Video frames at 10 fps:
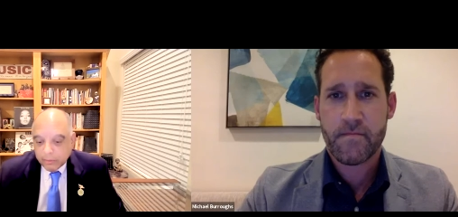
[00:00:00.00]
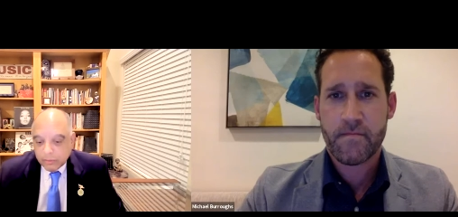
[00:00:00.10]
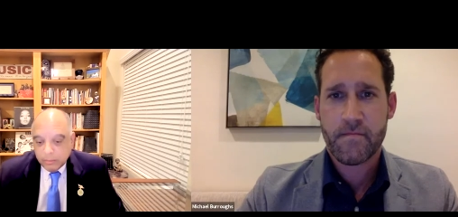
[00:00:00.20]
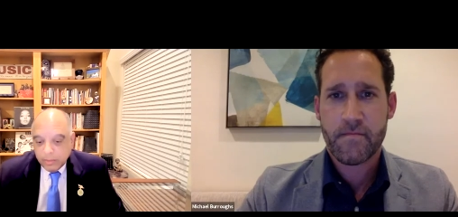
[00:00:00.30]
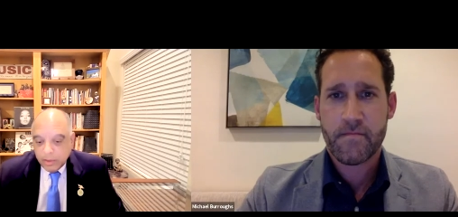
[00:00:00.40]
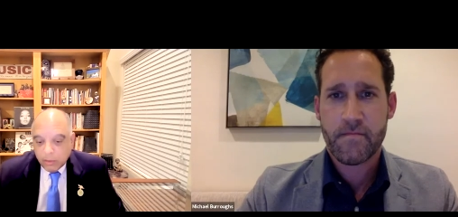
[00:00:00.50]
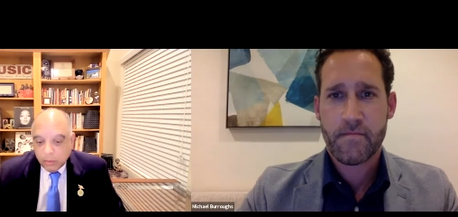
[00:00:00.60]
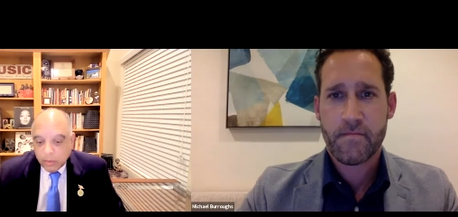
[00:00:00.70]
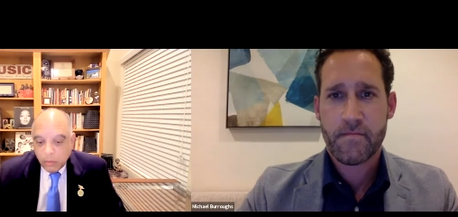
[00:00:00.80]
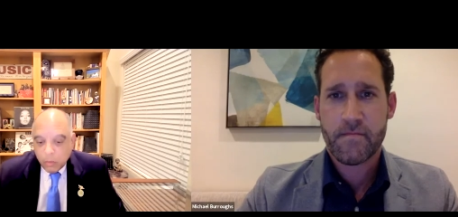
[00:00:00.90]
Speaker 1: to be
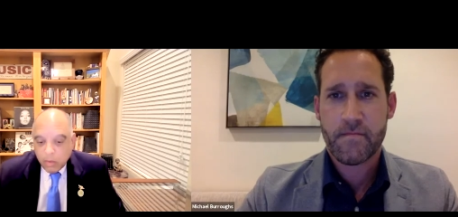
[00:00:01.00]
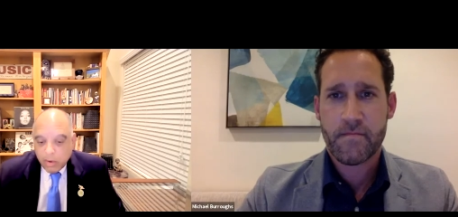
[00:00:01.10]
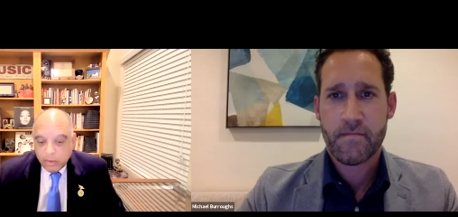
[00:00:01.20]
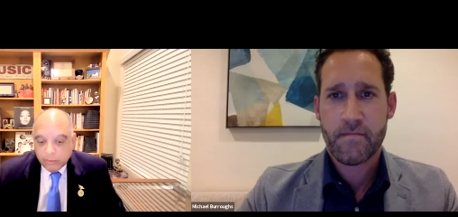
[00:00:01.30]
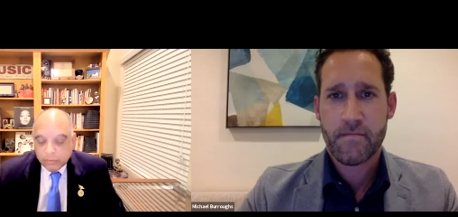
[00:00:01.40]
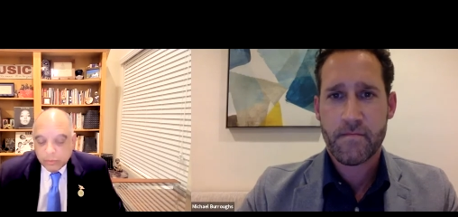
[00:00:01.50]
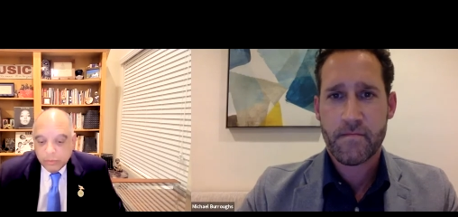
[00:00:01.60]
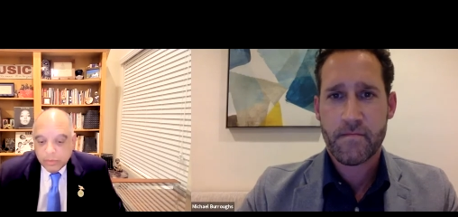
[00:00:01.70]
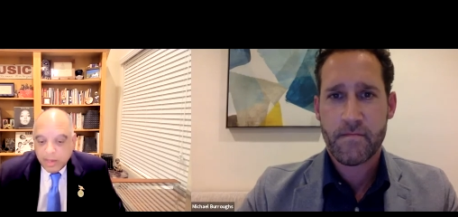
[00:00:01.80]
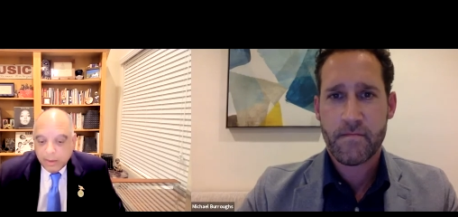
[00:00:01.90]
only one of
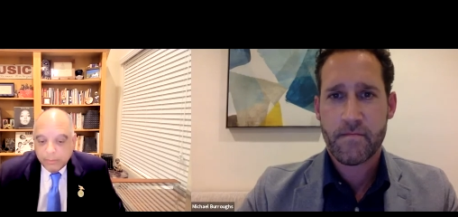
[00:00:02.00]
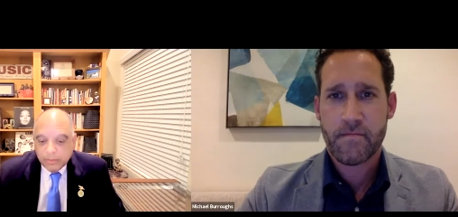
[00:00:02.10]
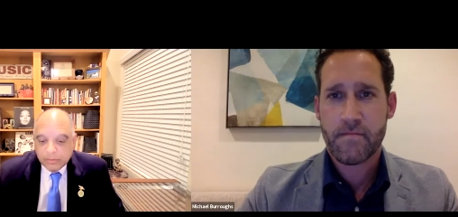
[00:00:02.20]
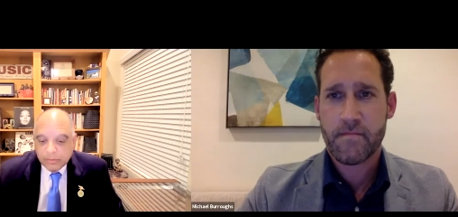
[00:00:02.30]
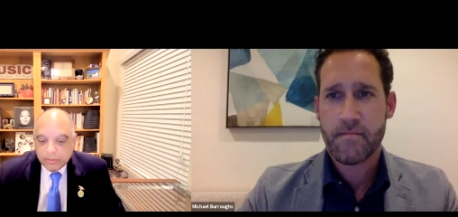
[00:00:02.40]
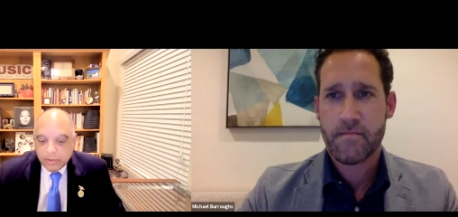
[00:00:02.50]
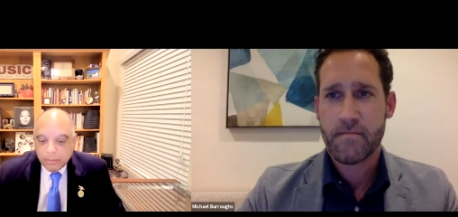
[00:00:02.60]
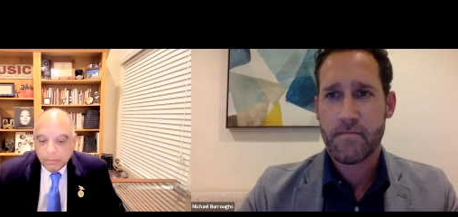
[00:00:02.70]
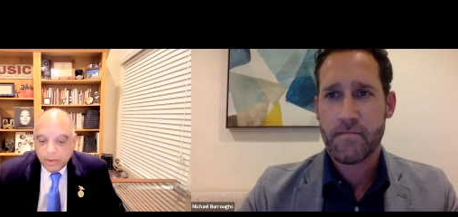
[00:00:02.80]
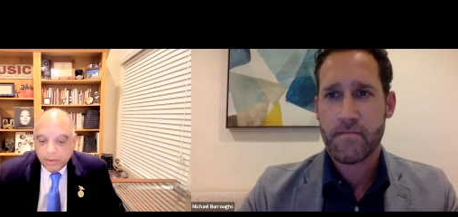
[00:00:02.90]
two campuses in
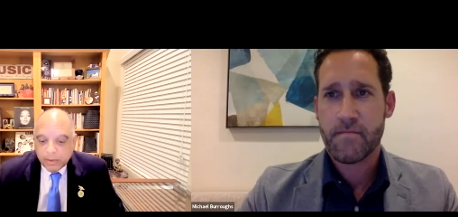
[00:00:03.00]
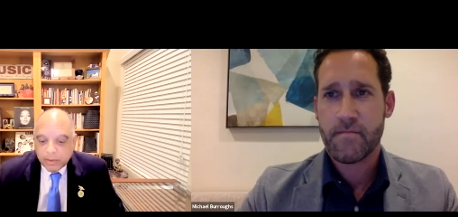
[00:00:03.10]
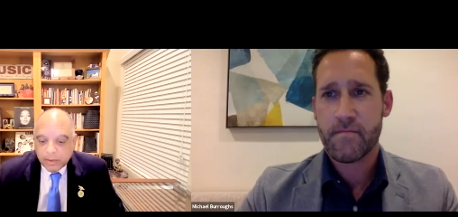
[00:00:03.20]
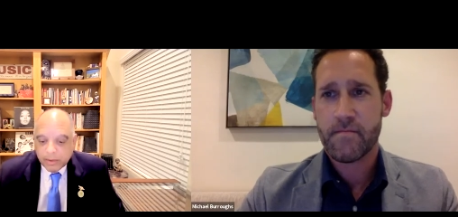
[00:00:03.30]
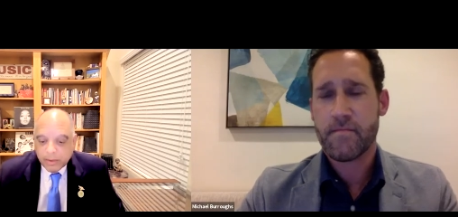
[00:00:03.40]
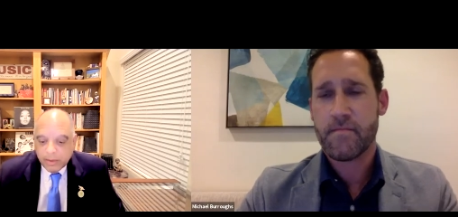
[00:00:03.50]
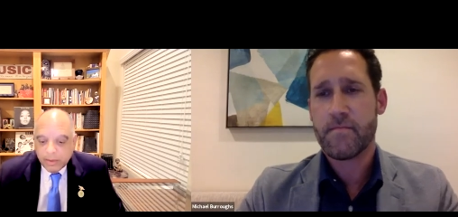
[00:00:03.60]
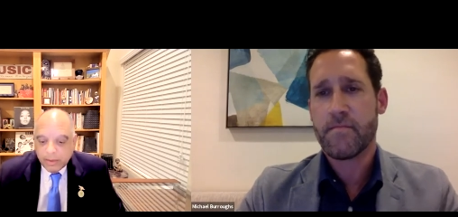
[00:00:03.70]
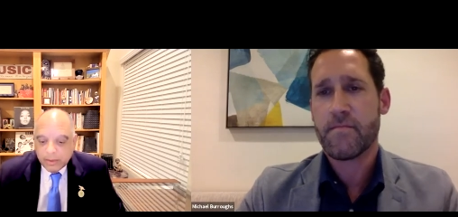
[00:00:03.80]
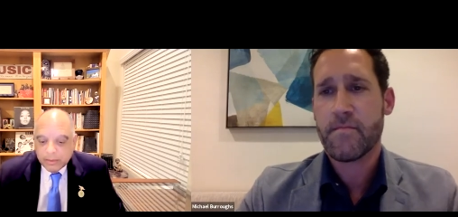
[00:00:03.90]
America
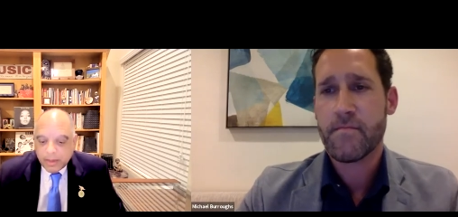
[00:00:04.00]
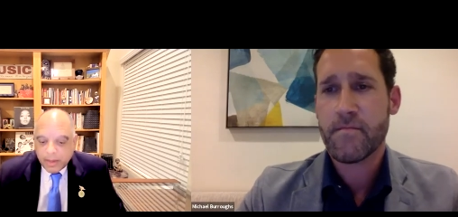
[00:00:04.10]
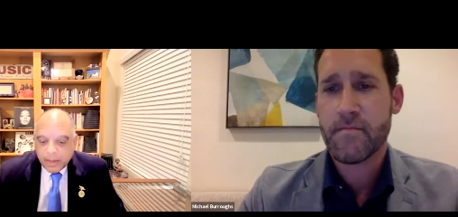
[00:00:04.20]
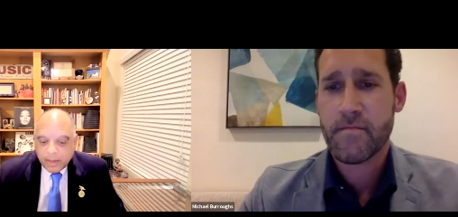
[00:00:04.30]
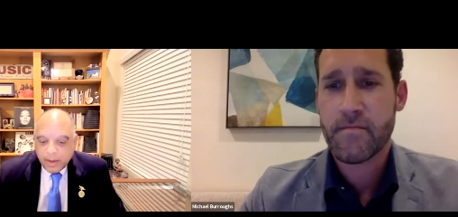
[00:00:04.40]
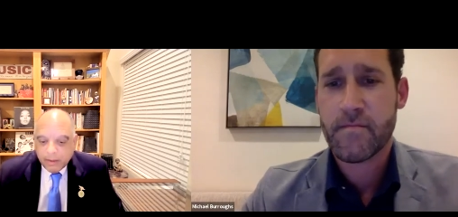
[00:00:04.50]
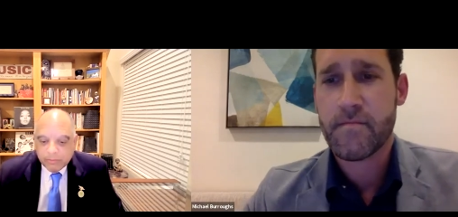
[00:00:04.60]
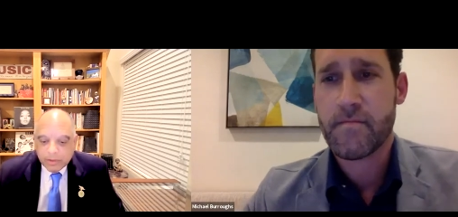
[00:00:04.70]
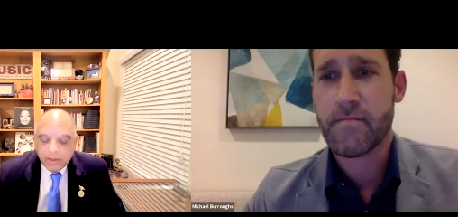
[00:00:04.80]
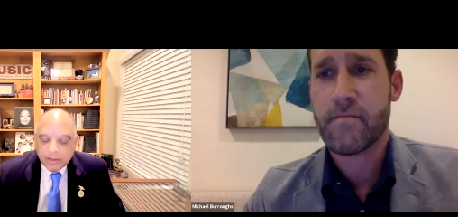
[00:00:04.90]
that have
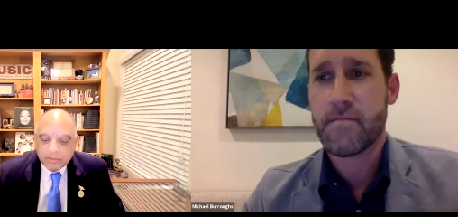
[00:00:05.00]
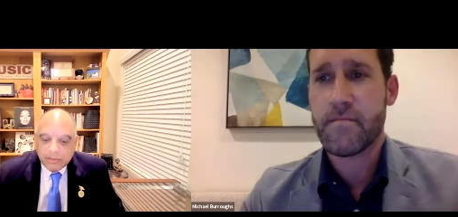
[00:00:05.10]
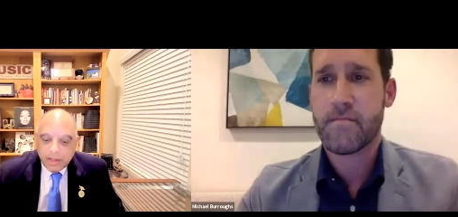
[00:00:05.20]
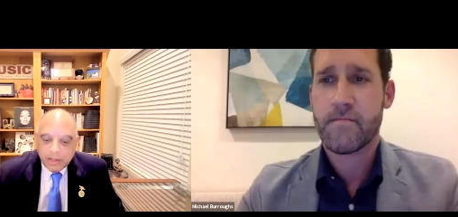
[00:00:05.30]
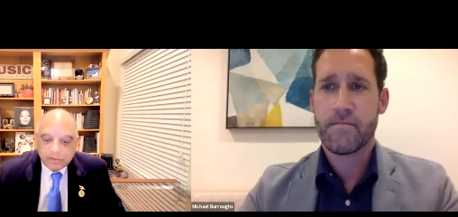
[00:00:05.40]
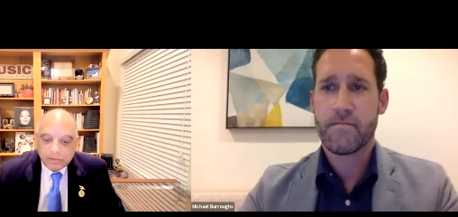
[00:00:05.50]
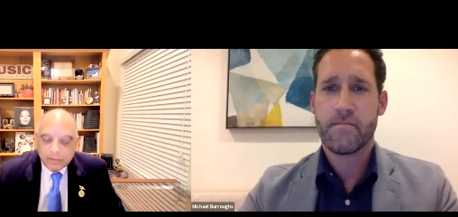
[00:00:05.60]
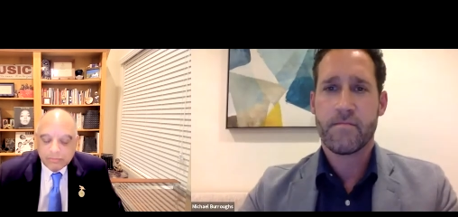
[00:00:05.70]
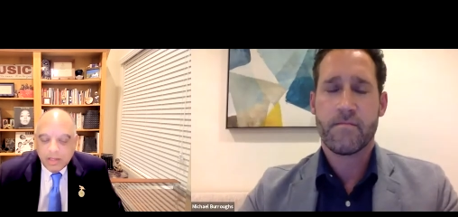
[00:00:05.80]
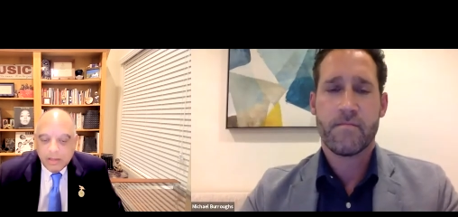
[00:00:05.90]
the designation
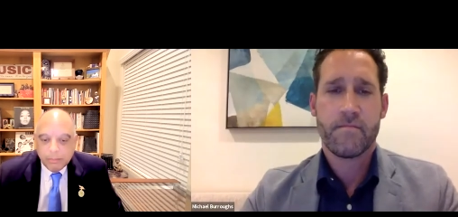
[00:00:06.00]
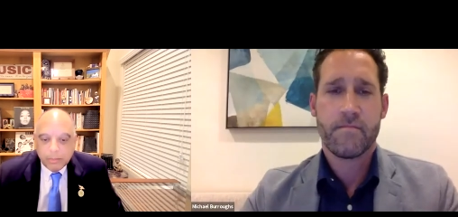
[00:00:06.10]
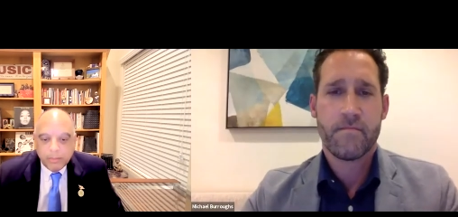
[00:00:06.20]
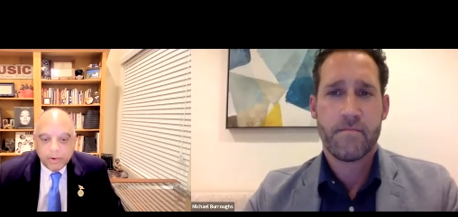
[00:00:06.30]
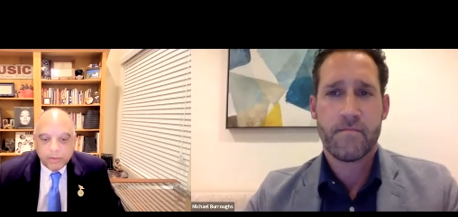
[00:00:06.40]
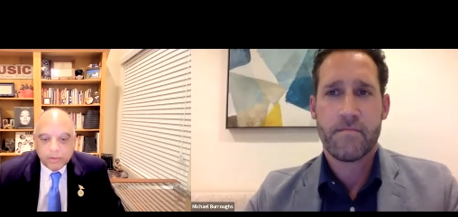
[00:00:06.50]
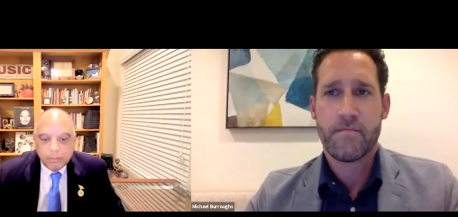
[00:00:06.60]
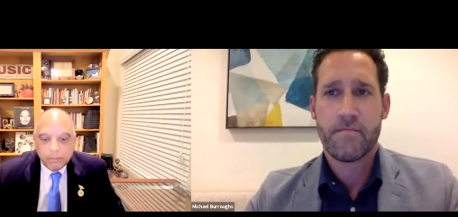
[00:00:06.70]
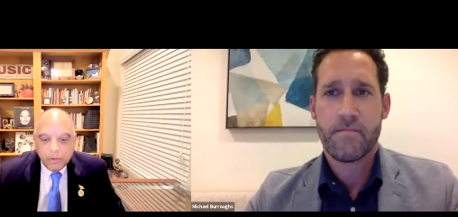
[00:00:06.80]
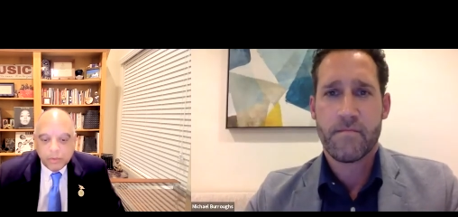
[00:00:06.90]
of Keep America
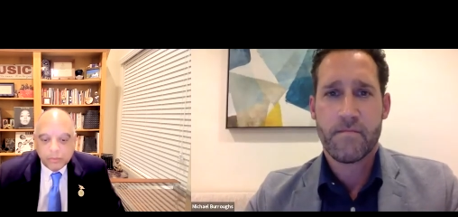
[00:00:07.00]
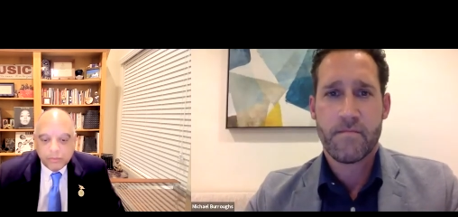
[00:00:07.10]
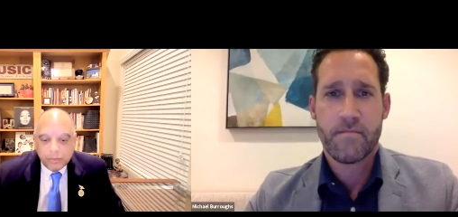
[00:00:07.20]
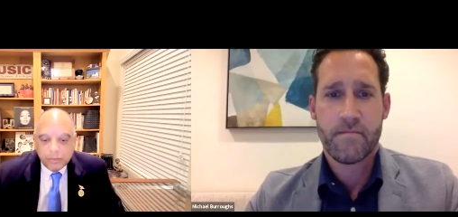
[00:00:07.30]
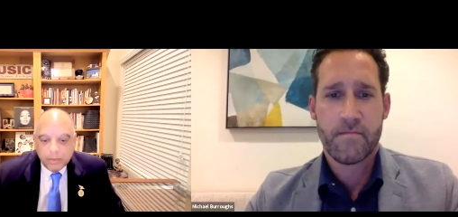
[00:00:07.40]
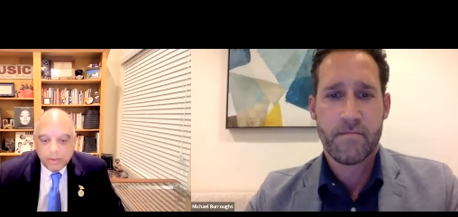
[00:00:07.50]
Beautiful.